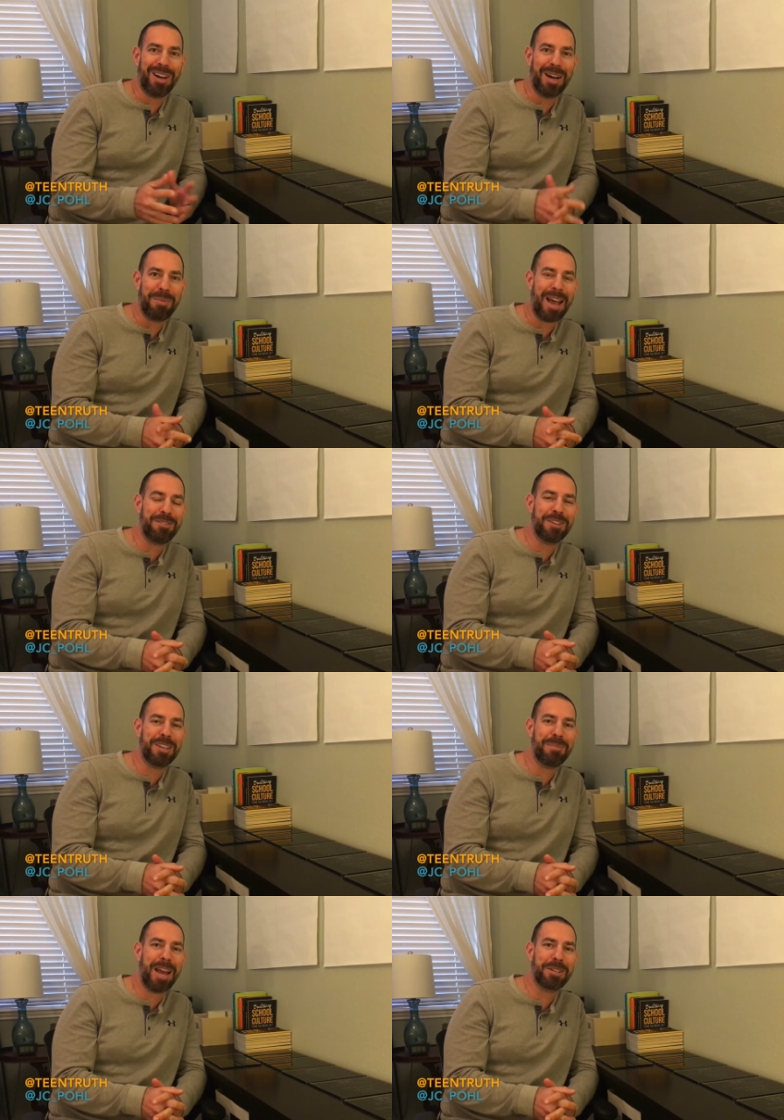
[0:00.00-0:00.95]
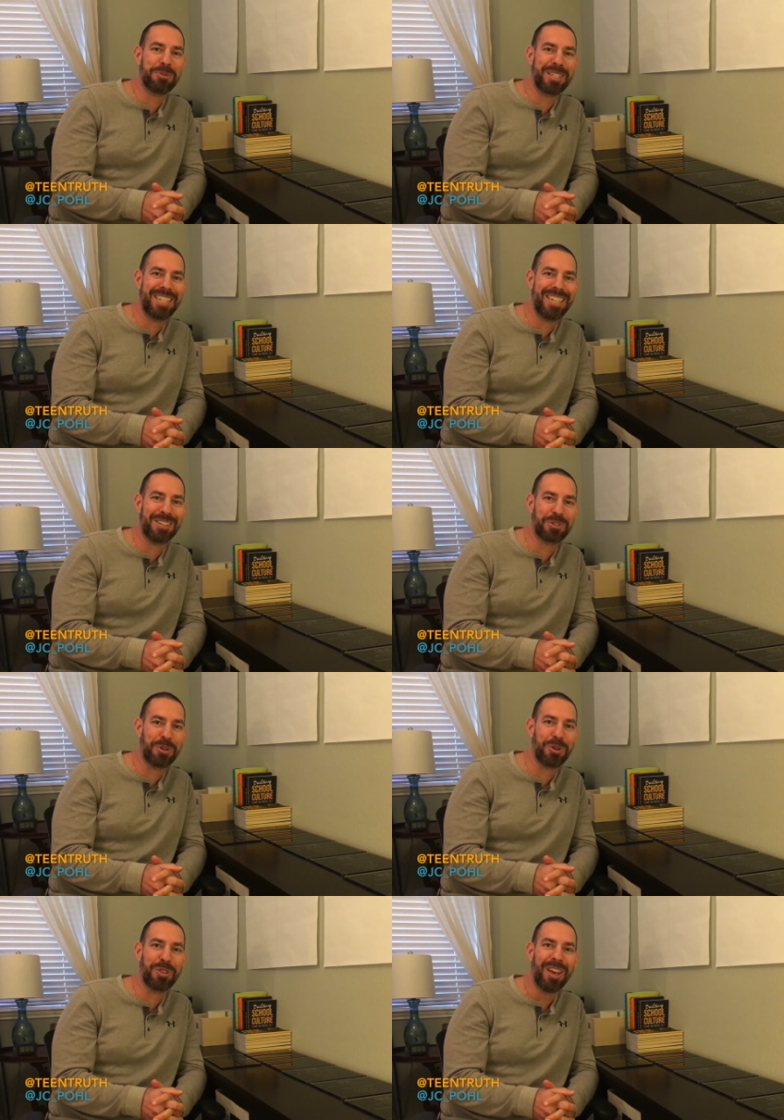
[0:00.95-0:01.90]
Um, as you can imagine with Teen
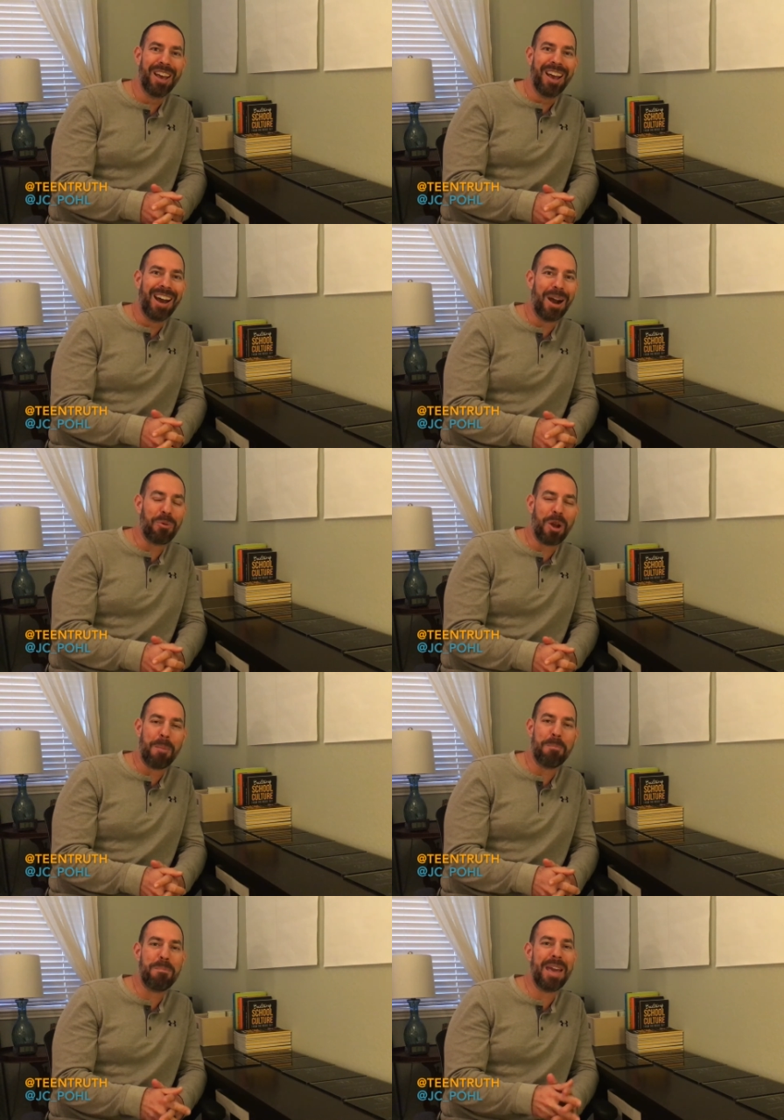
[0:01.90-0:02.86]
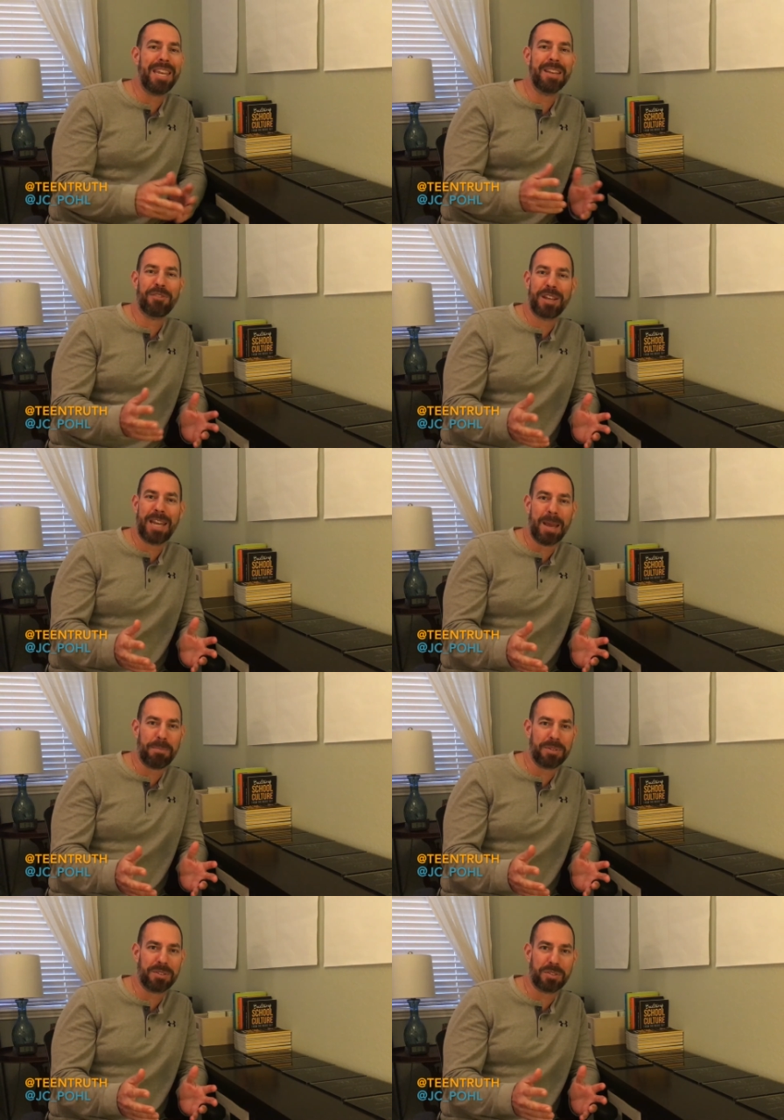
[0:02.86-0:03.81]
Truth, uh, we're on many different
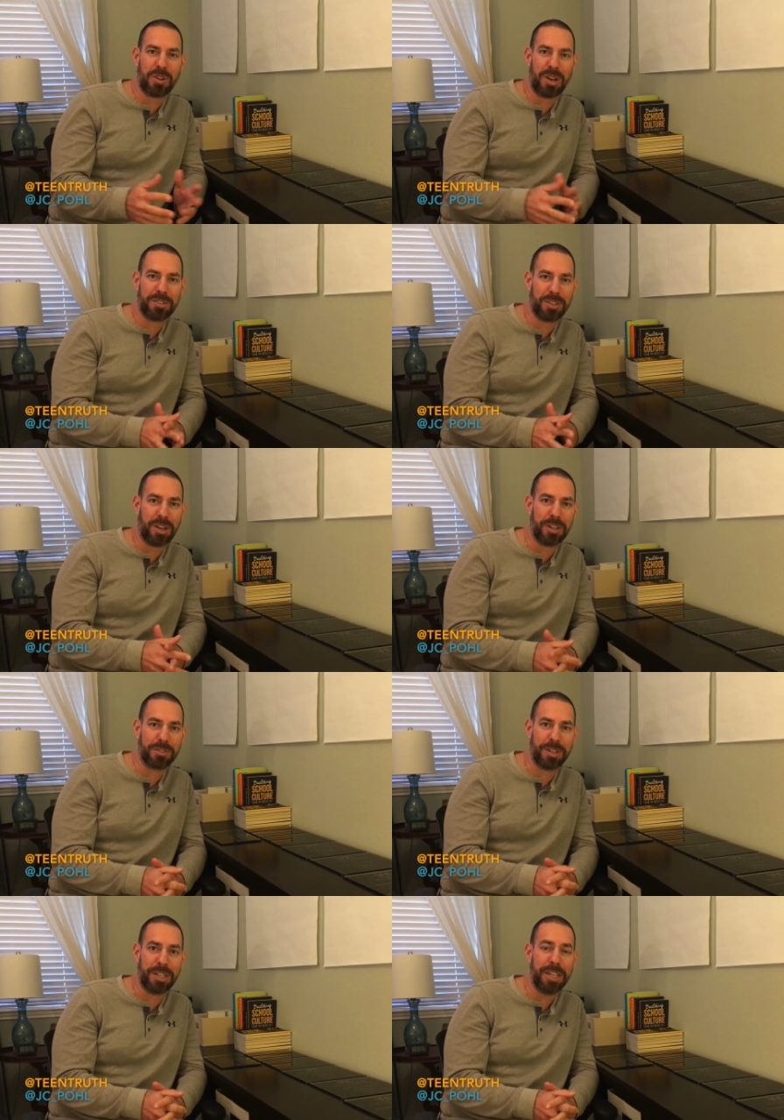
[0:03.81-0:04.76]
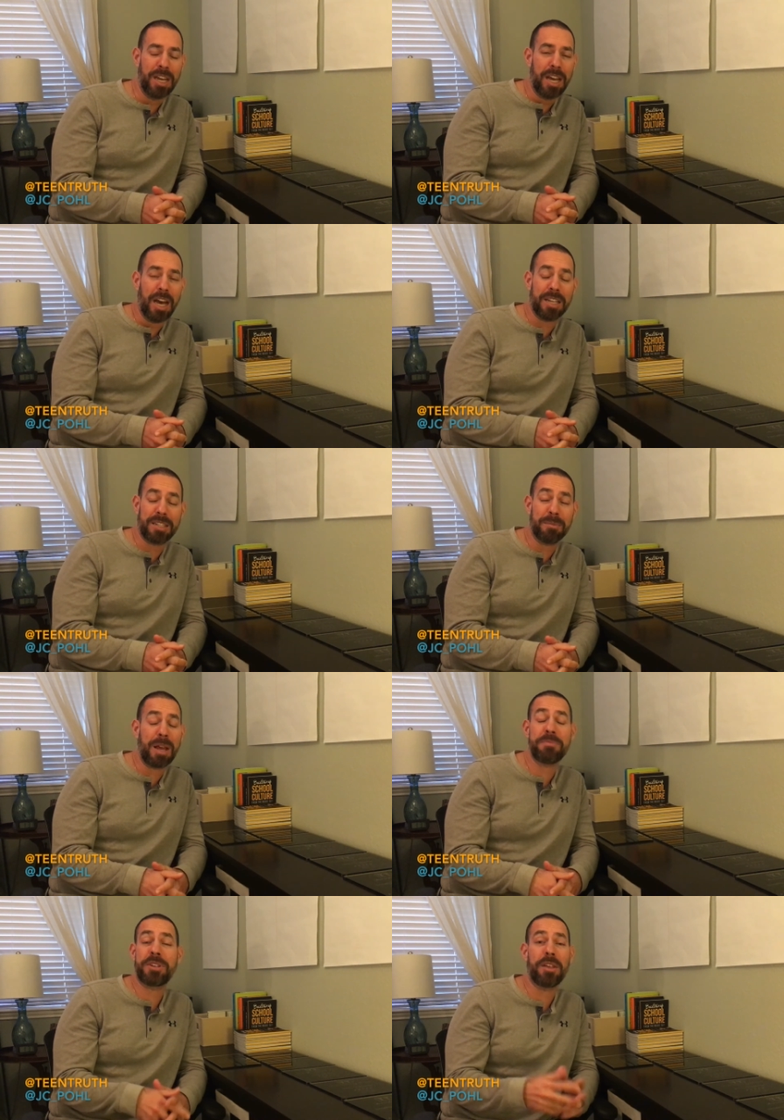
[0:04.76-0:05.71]
campuses across the country, uh,
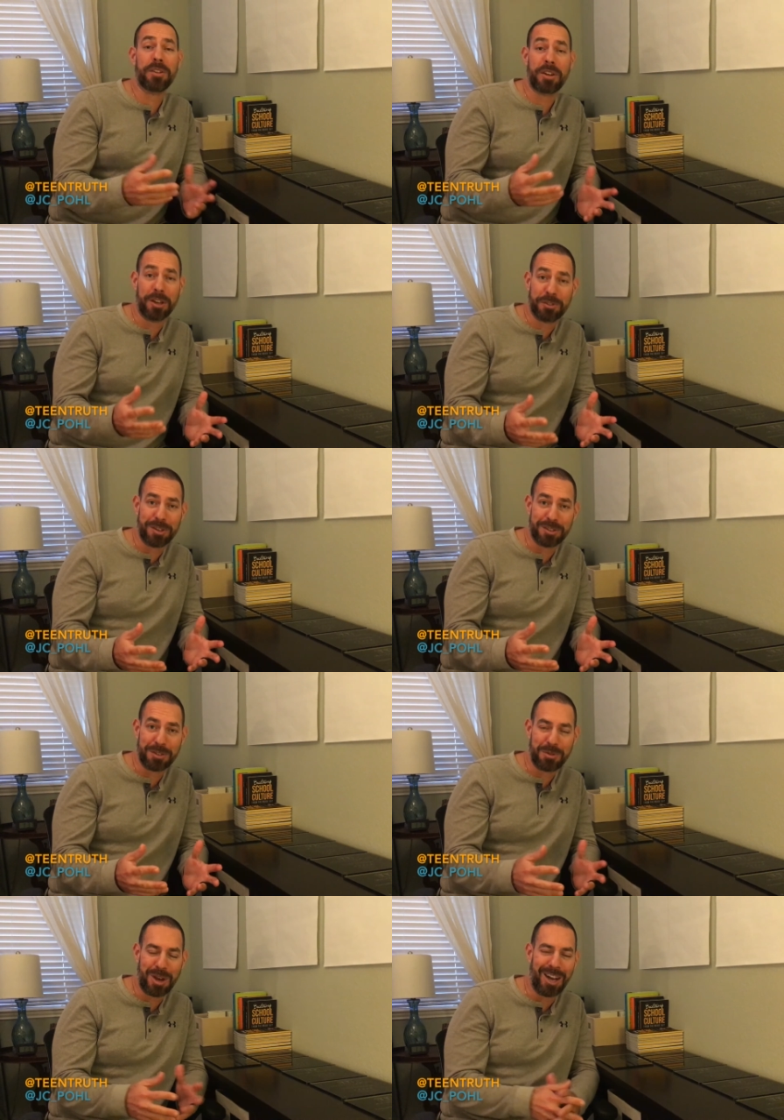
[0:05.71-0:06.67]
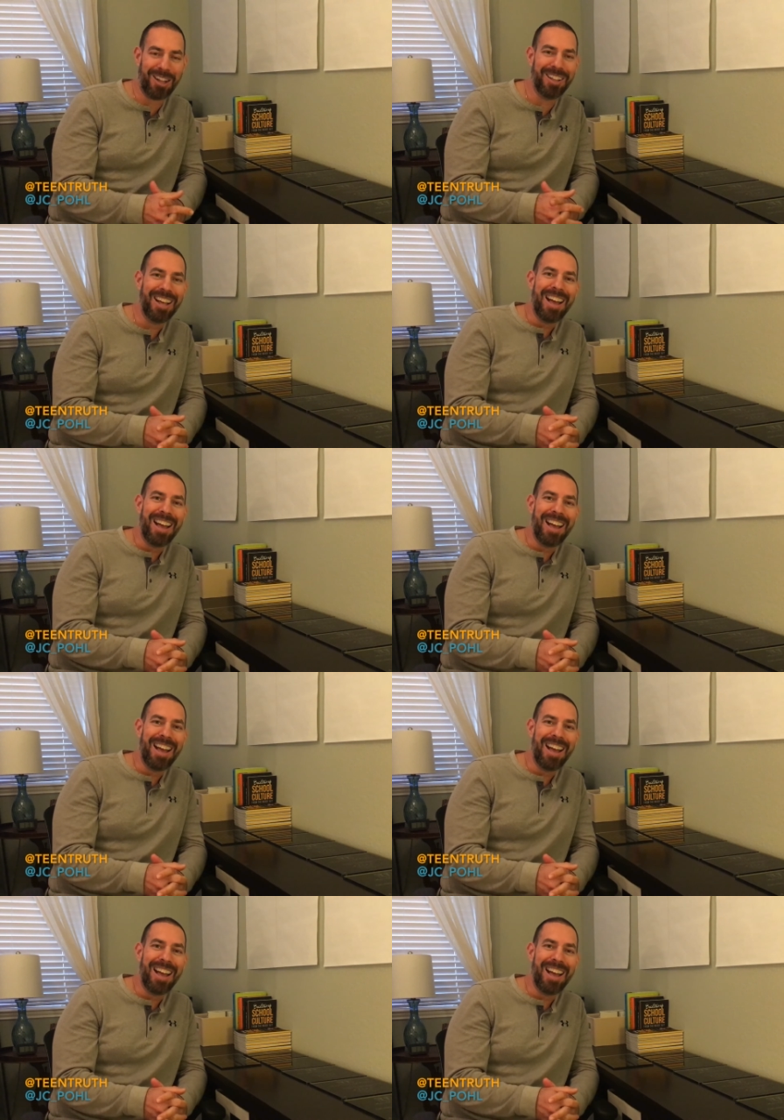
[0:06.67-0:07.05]
sometimes in other countries as well.